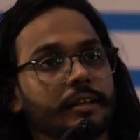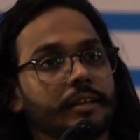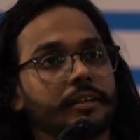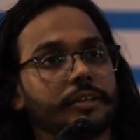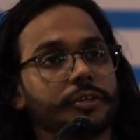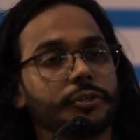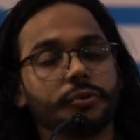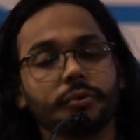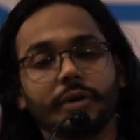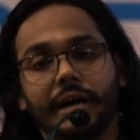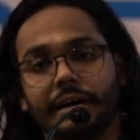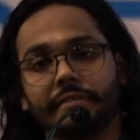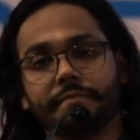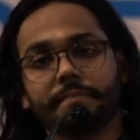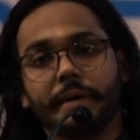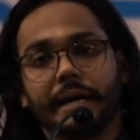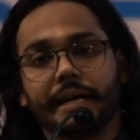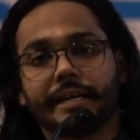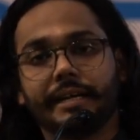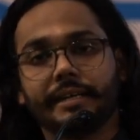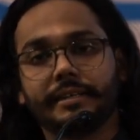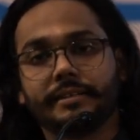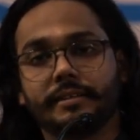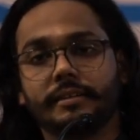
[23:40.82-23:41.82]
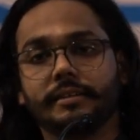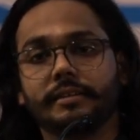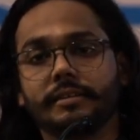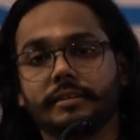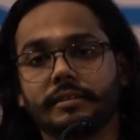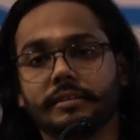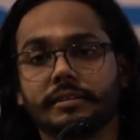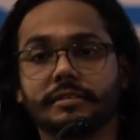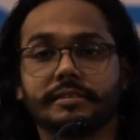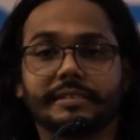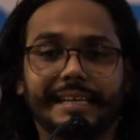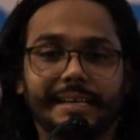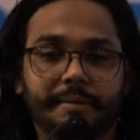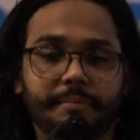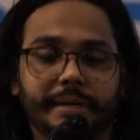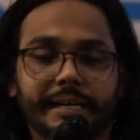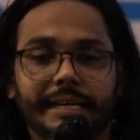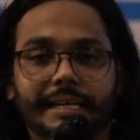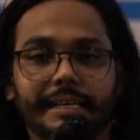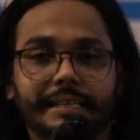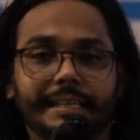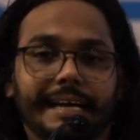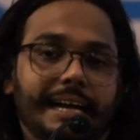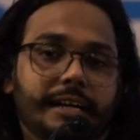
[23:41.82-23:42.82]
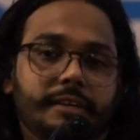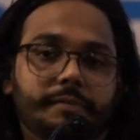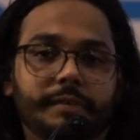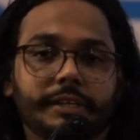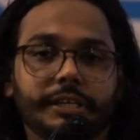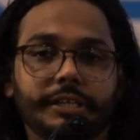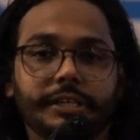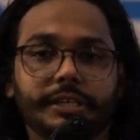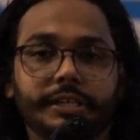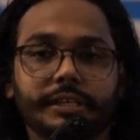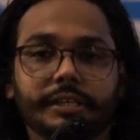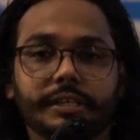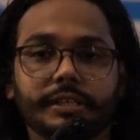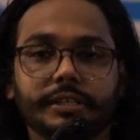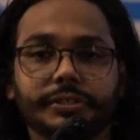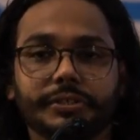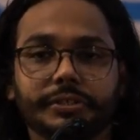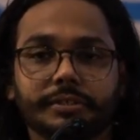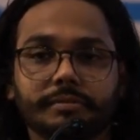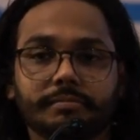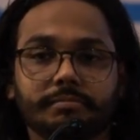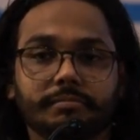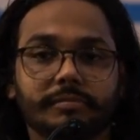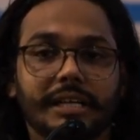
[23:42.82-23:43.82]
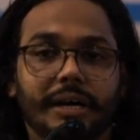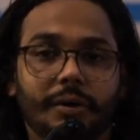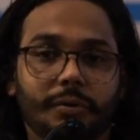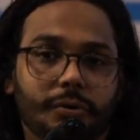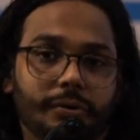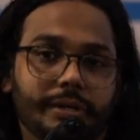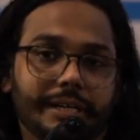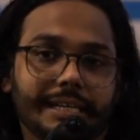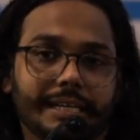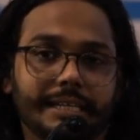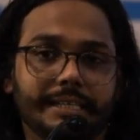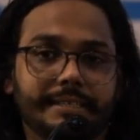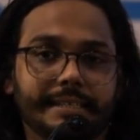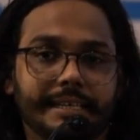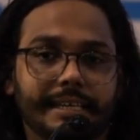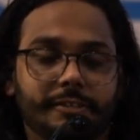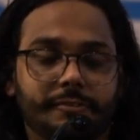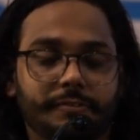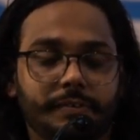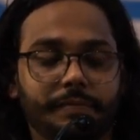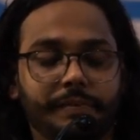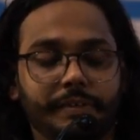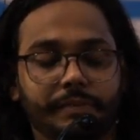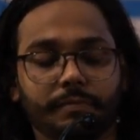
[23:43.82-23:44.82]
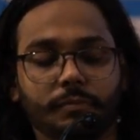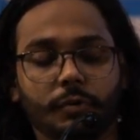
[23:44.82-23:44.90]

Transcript: you have bucket, the same data that we downloaded in CSV.